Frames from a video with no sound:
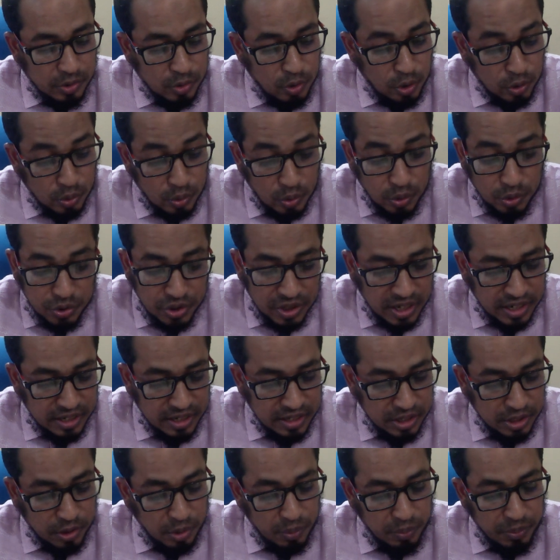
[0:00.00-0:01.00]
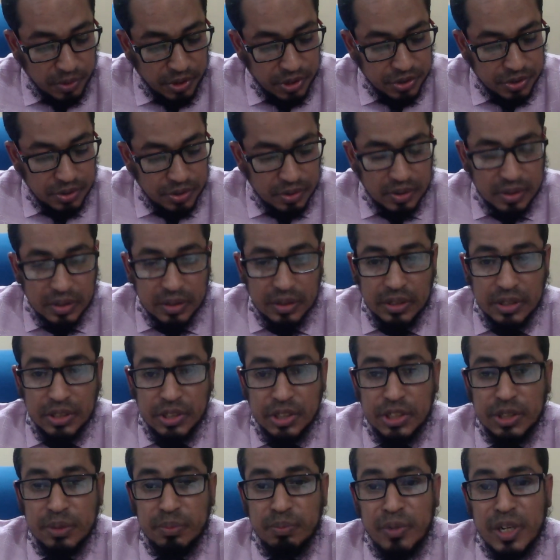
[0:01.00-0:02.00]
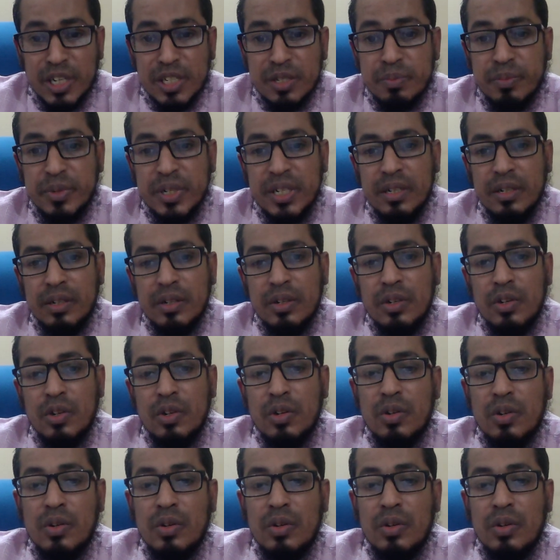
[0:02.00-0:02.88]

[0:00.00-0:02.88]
Conclusion and recommendation, this must be